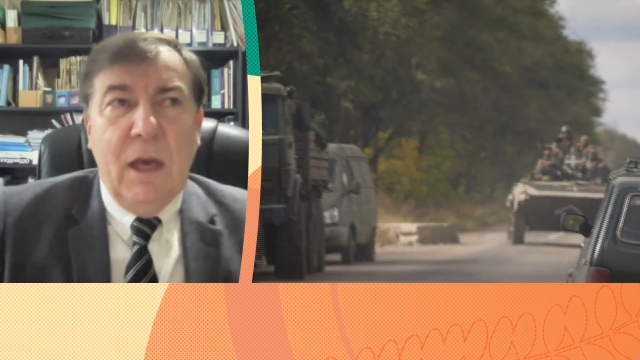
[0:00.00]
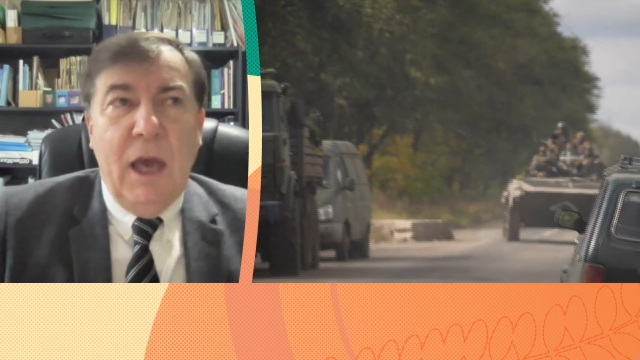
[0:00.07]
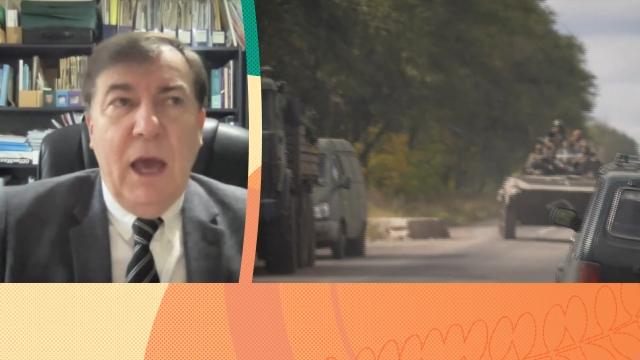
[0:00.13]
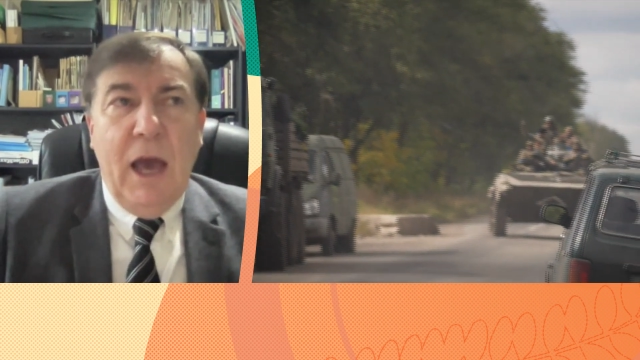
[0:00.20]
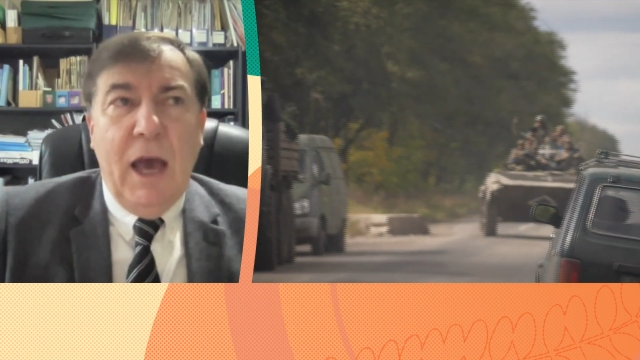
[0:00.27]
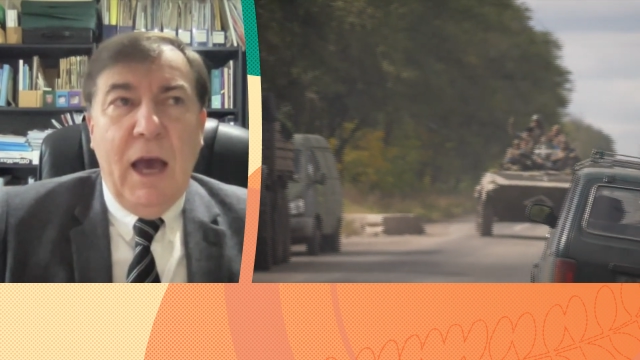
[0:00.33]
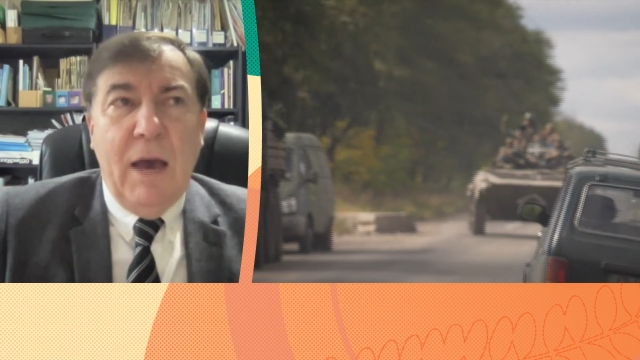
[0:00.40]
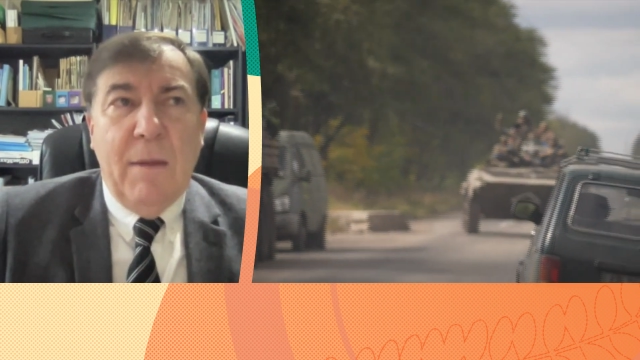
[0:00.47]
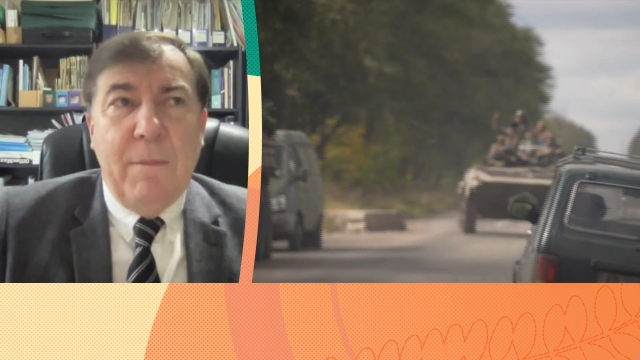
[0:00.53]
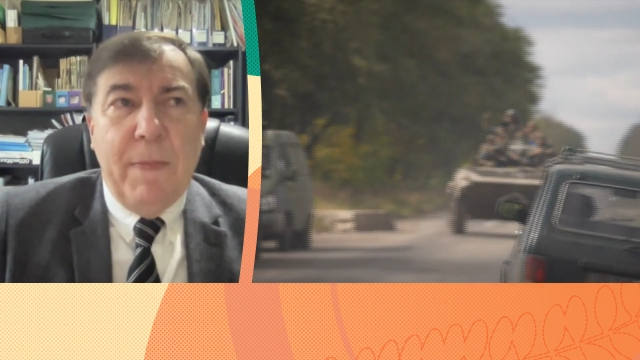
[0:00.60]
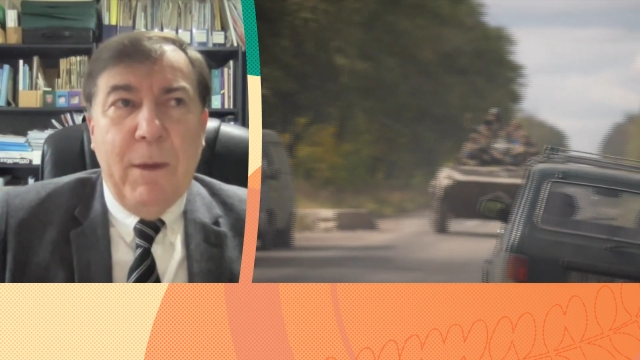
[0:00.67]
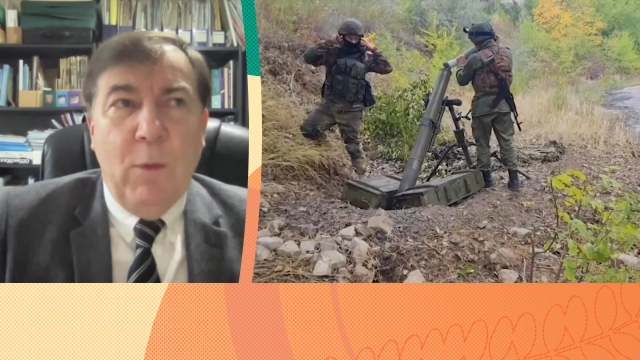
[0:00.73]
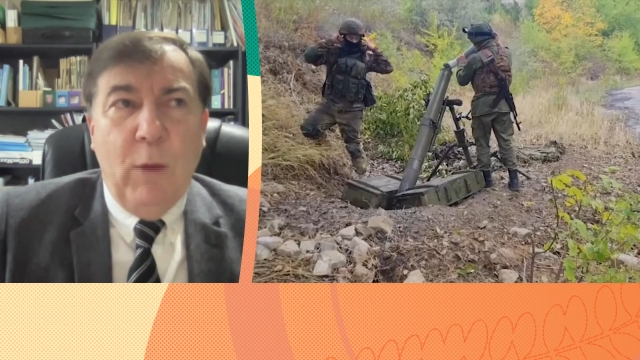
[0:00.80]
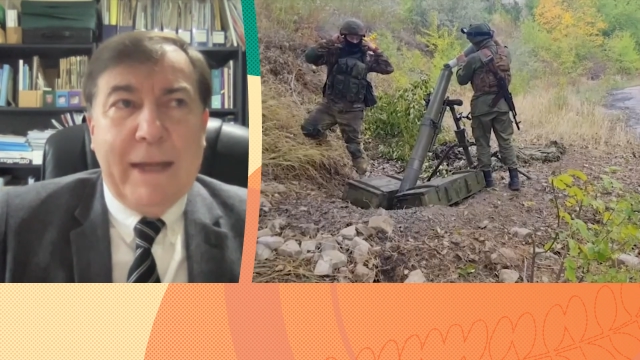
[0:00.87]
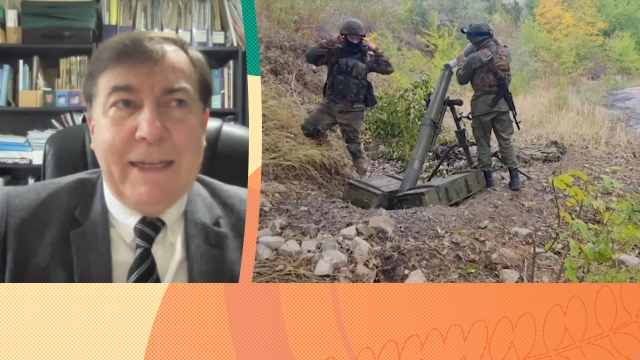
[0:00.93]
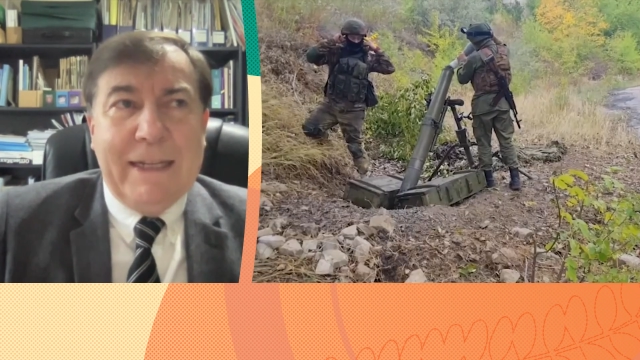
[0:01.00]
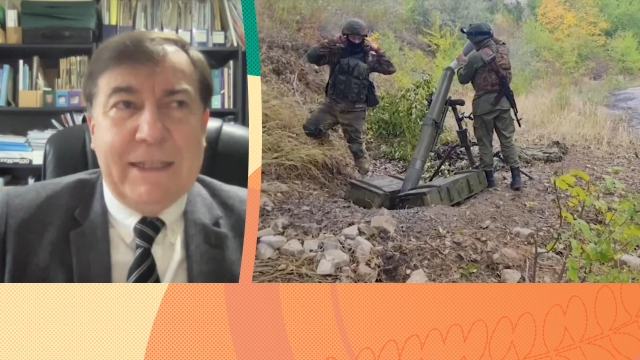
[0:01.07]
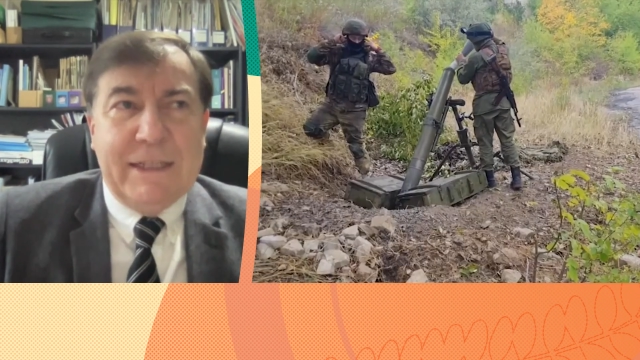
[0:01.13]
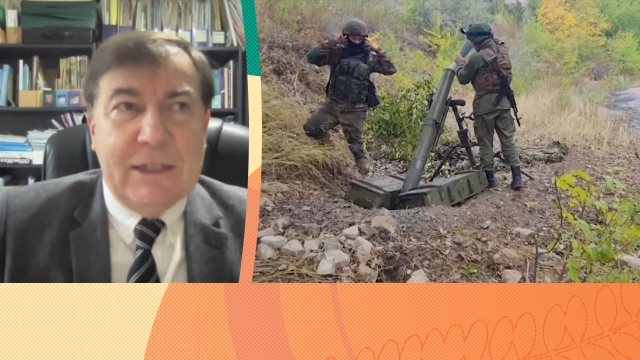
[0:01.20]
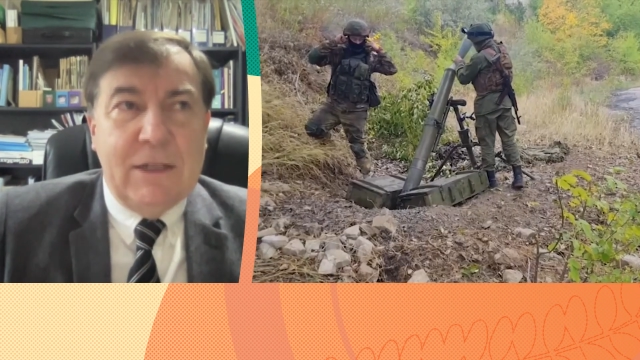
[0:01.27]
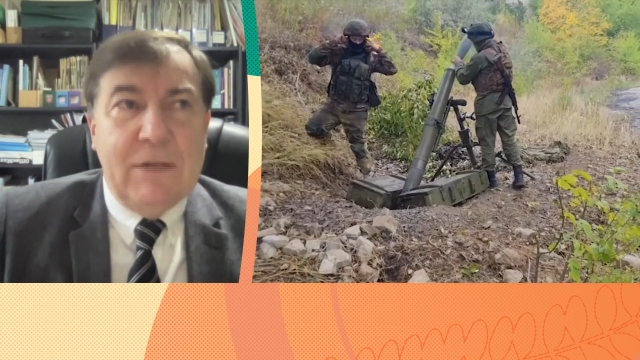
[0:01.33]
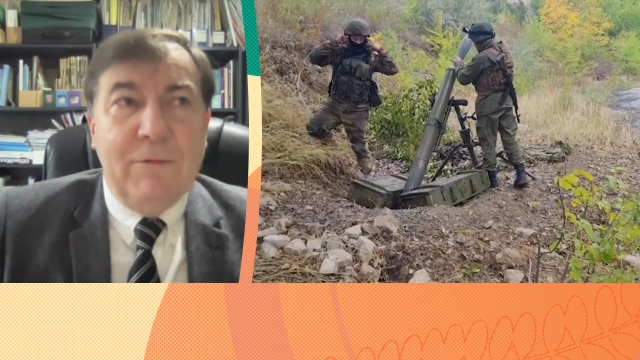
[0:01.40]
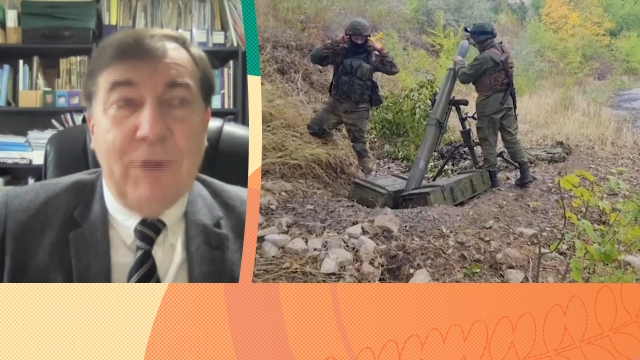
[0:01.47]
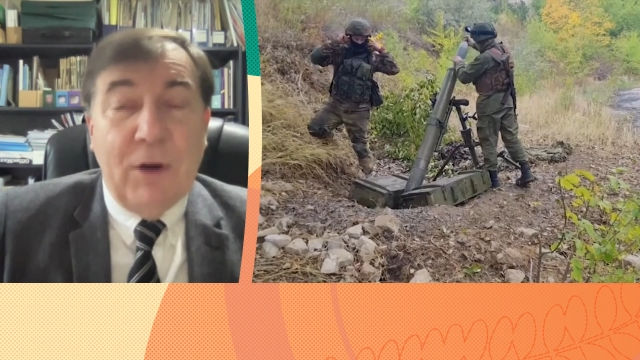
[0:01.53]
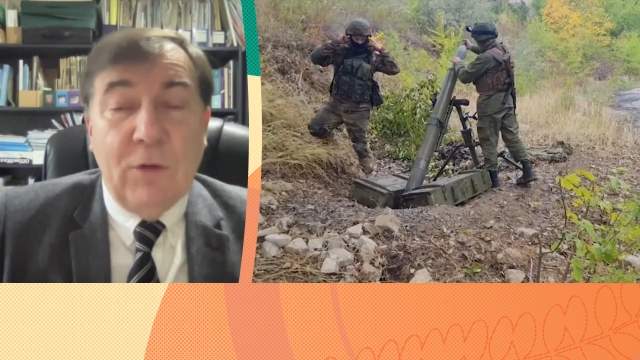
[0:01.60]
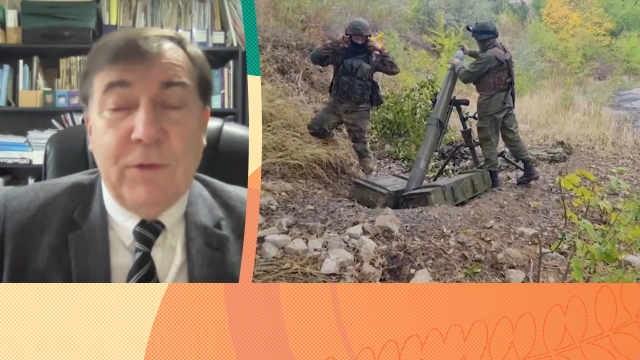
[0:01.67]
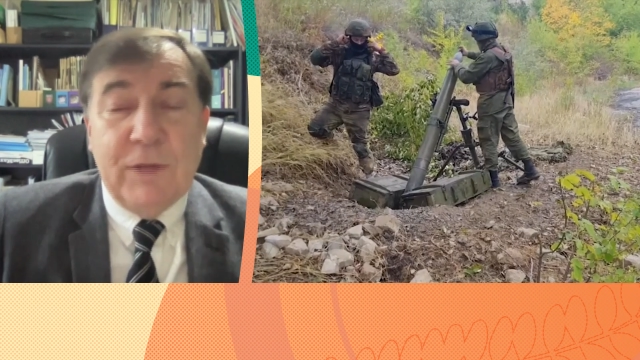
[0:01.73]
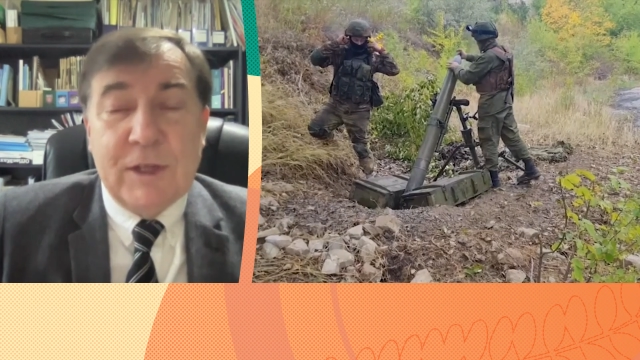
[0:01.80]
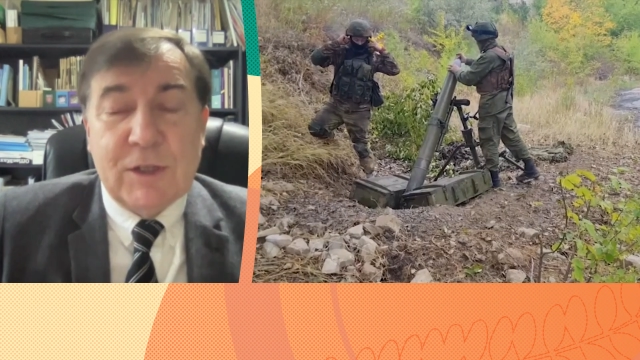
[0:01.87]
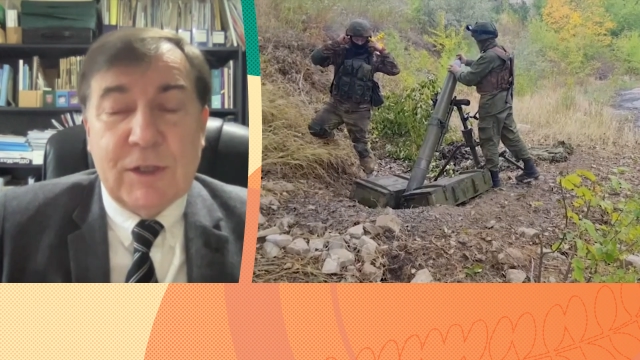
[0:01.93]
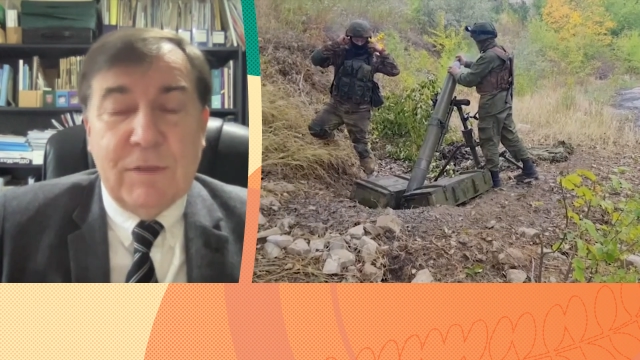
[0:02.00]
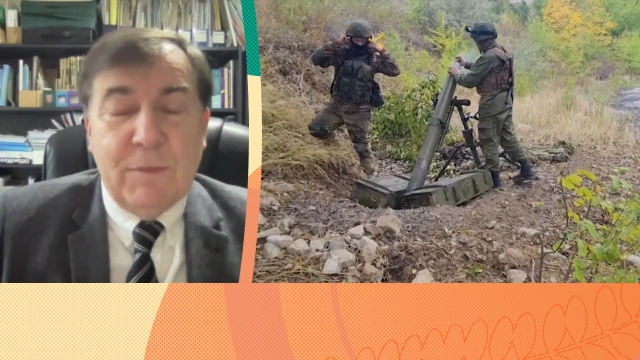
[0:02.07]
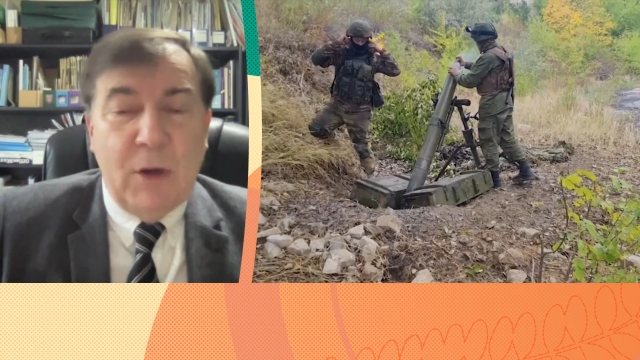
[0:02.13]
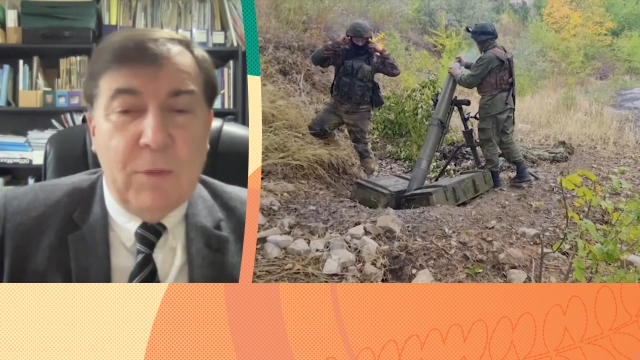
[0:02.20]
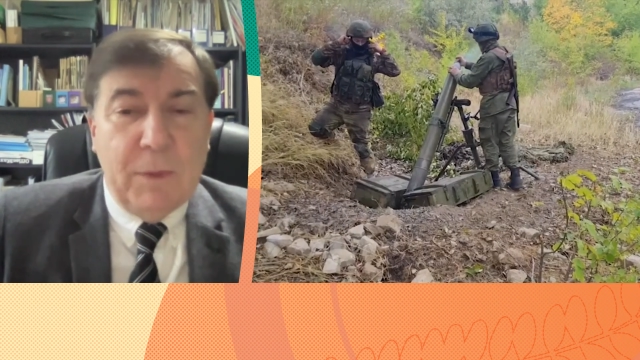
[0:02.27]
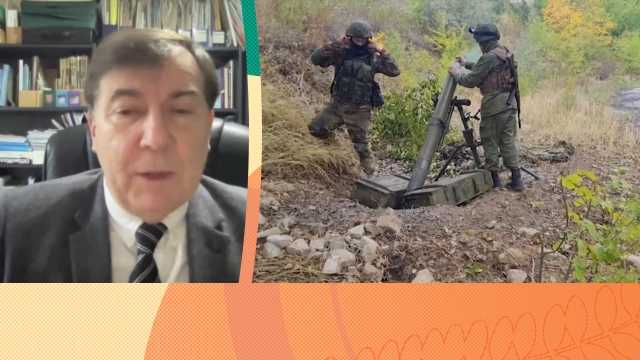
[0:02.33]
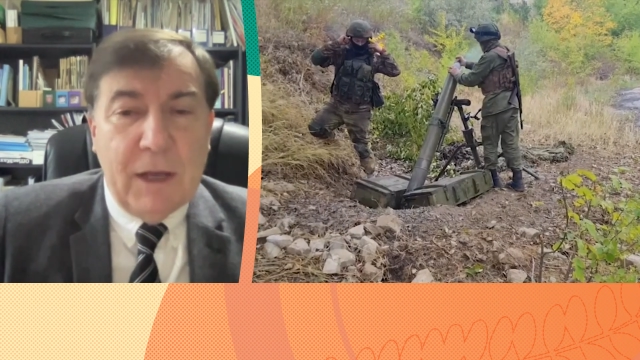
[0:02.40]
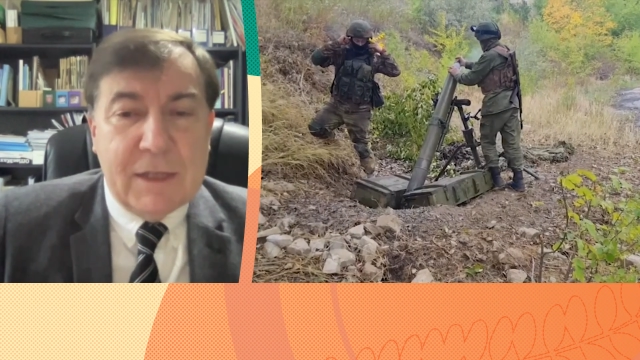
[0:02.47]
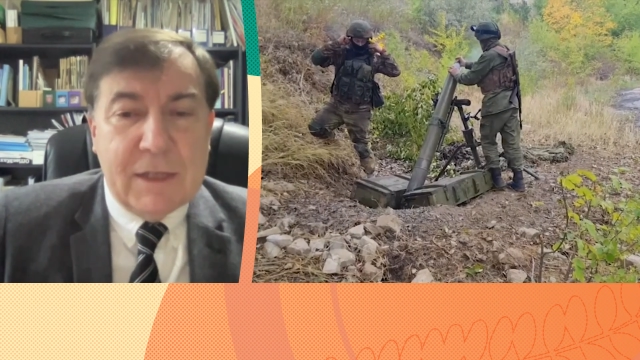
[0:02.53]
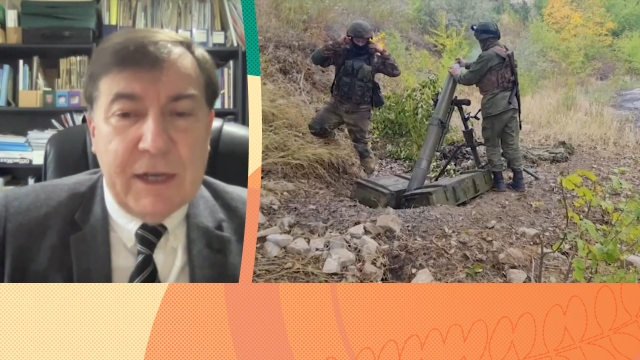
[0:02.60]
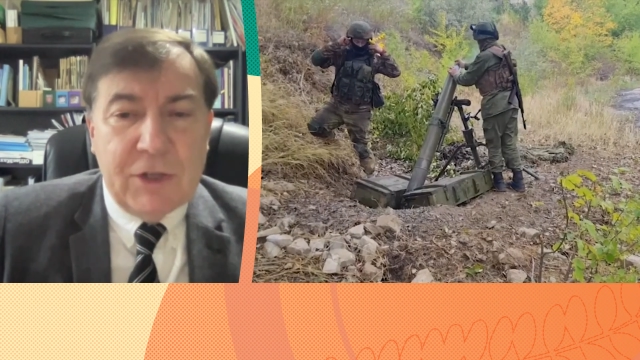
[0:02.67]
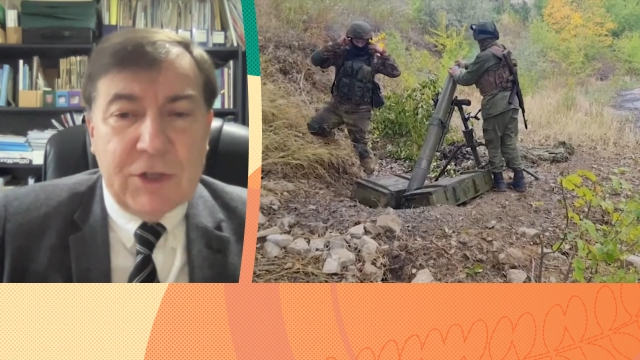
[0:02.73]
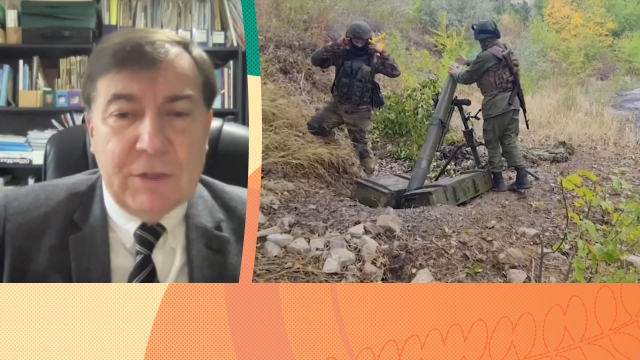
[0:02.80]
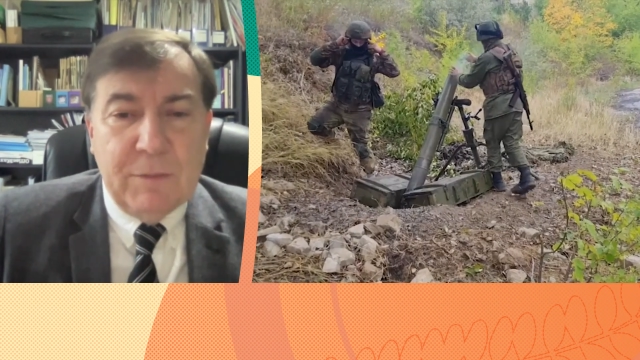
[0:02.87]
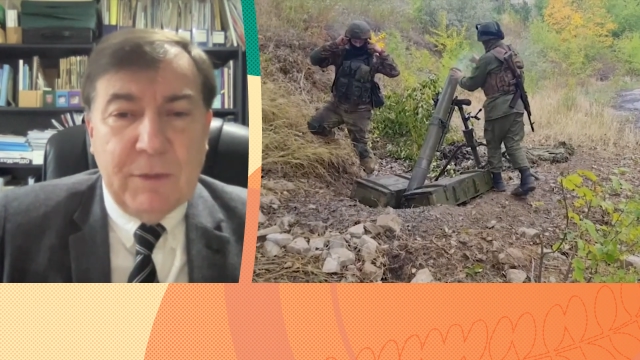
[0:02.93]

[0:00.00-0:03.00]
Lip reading: when it didn't involve this sort of mobilization.